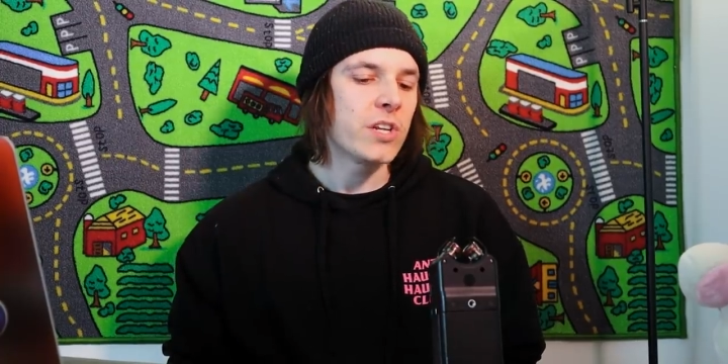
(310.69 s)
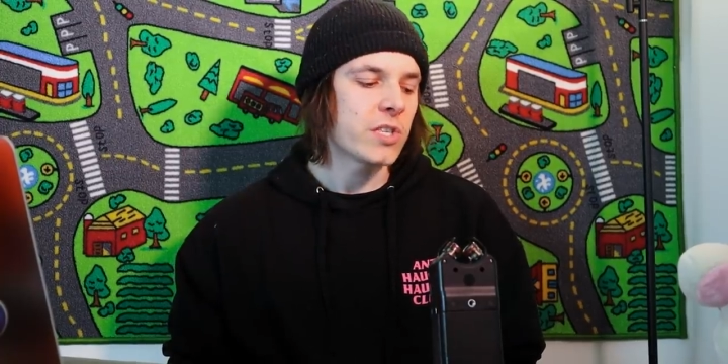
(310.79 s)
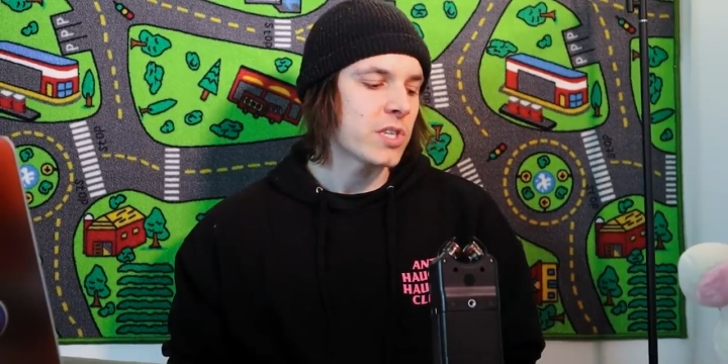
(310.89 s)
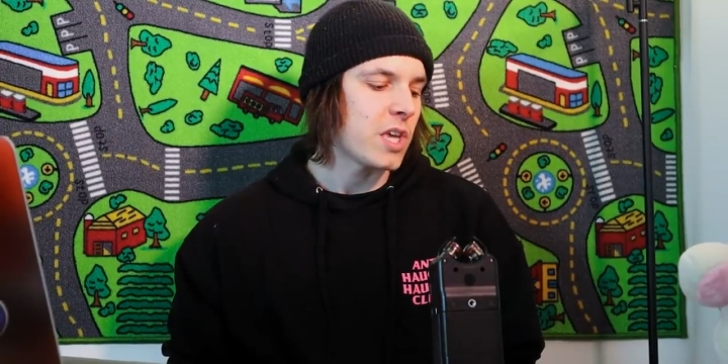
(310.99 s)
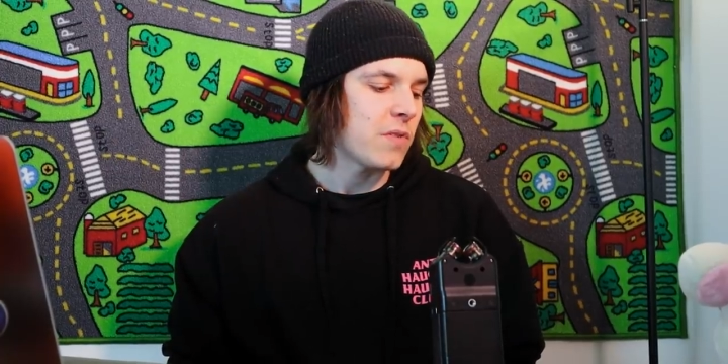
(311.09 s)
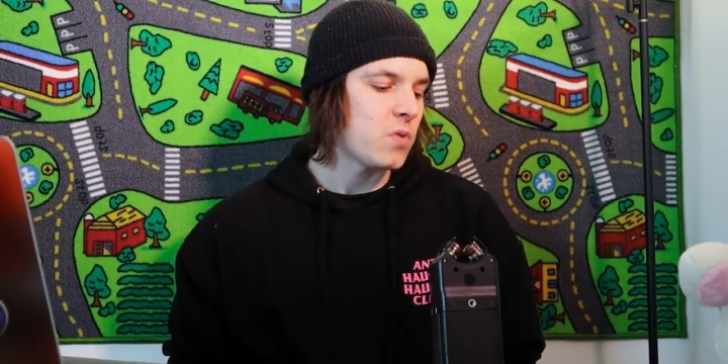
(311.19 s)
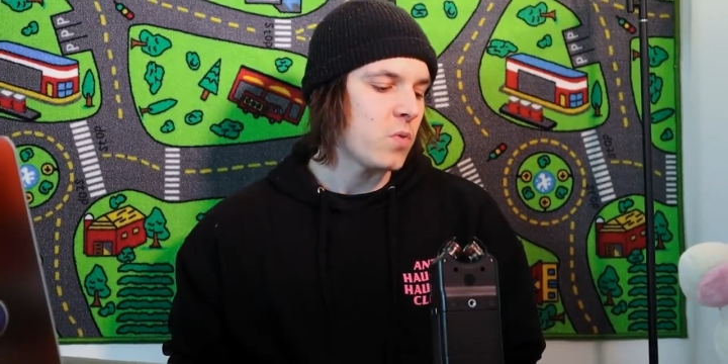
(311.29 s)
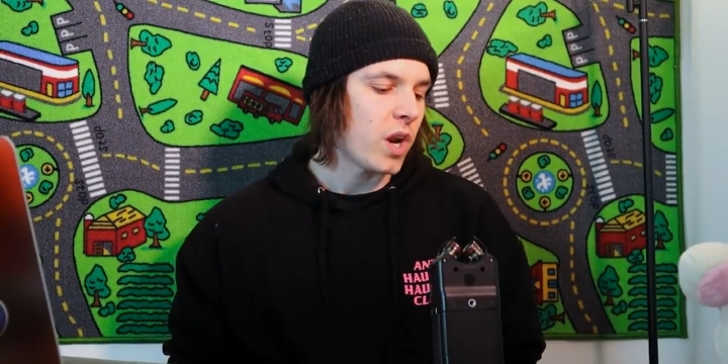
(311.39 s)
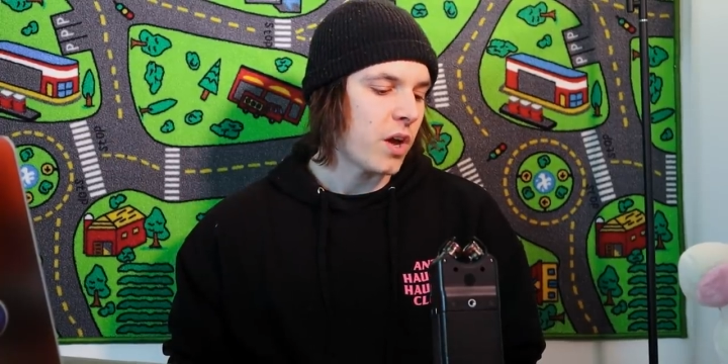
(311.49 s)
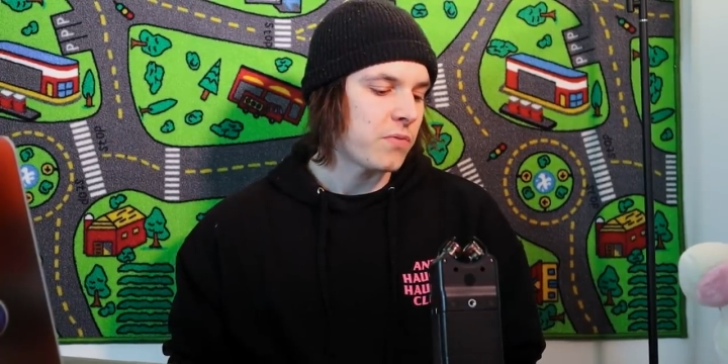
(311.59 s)
doesn't give
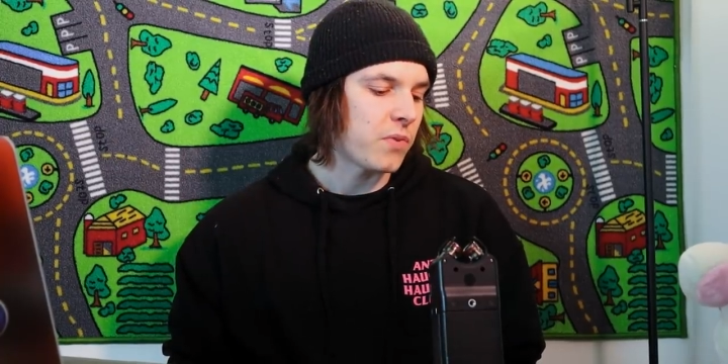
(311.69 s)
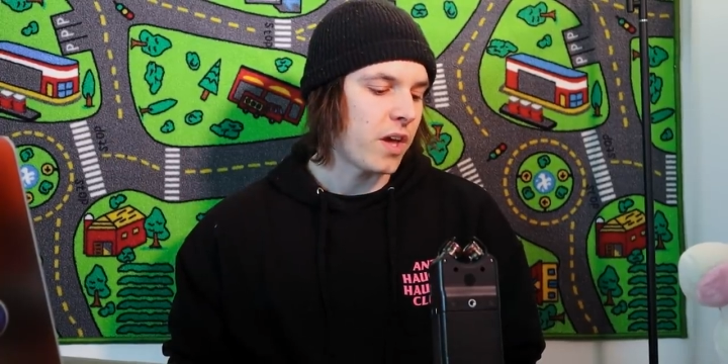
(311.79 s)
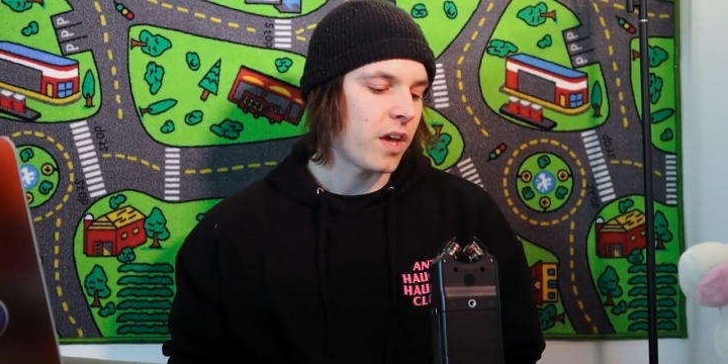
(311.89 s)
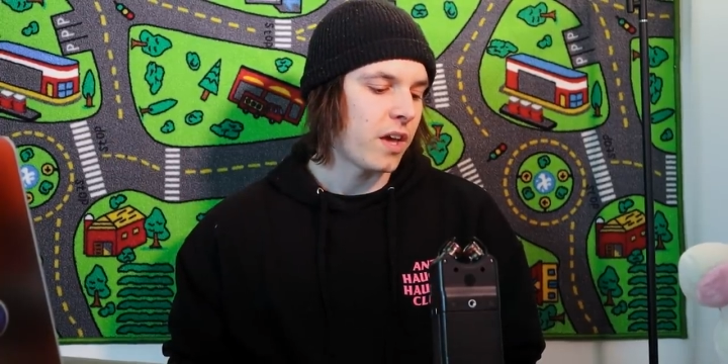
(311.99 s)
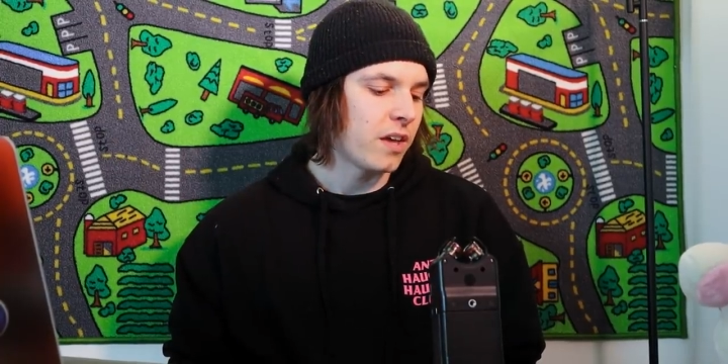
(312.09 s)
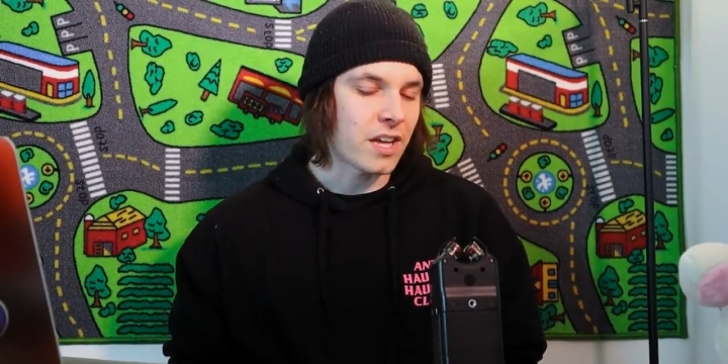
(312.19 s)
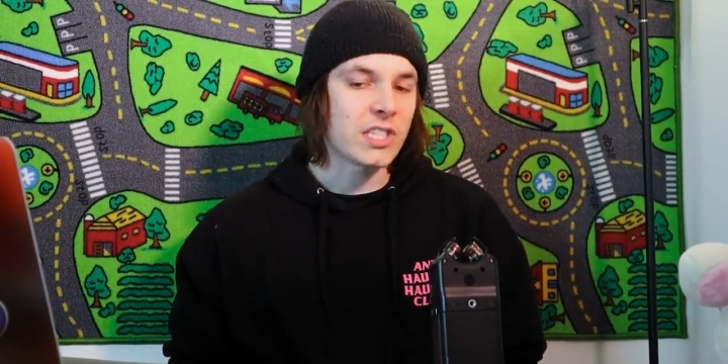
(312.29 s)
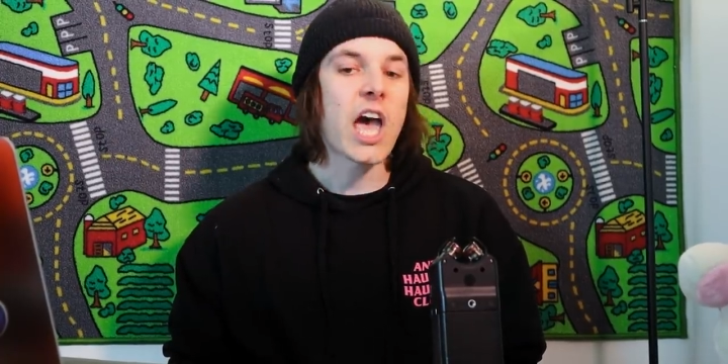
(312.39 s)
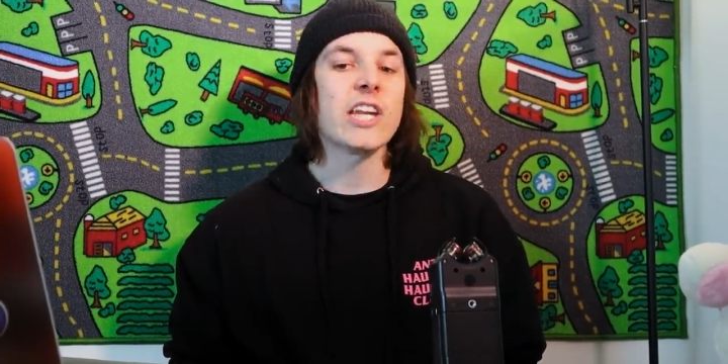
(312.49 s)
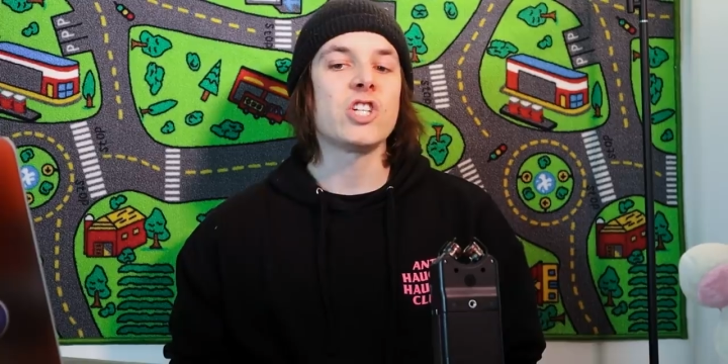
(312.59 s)
you enough
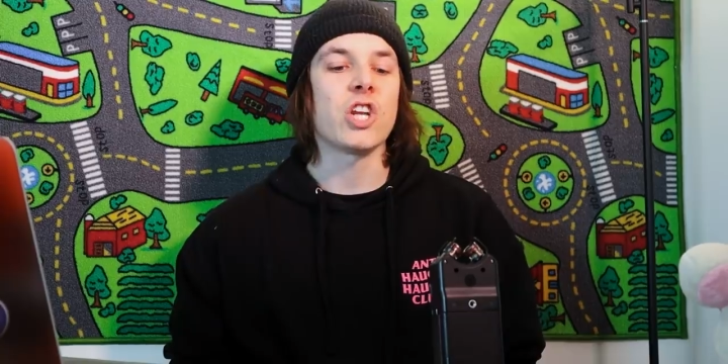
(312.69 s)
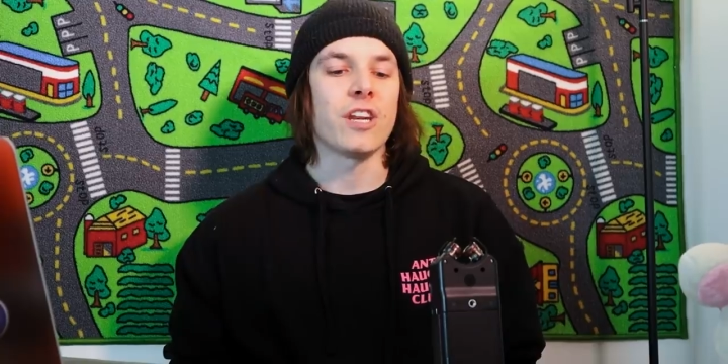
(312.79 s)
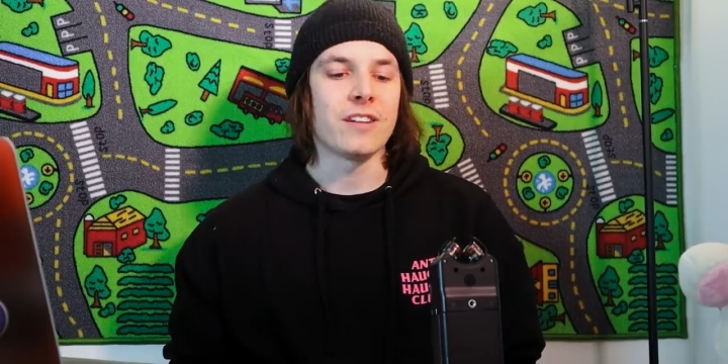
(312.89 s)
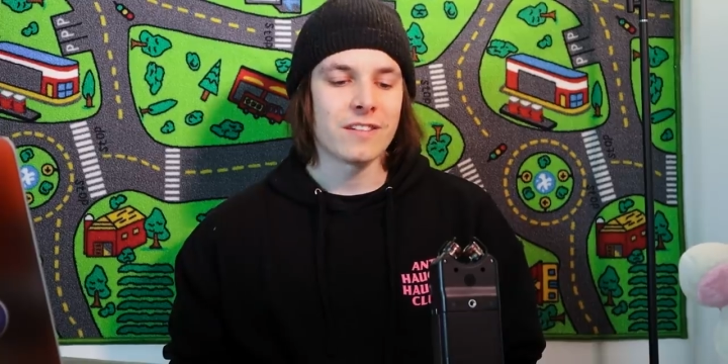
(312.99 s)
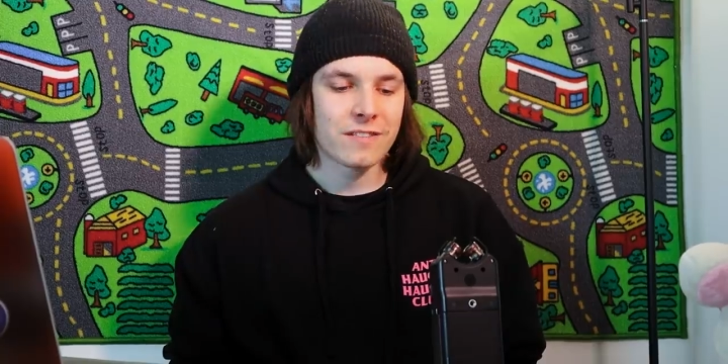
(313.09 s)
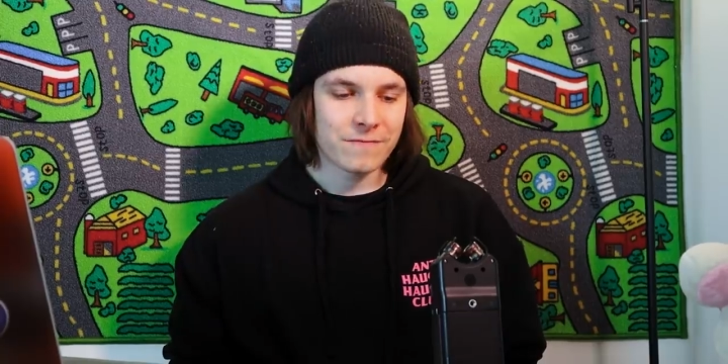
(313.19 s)
attention.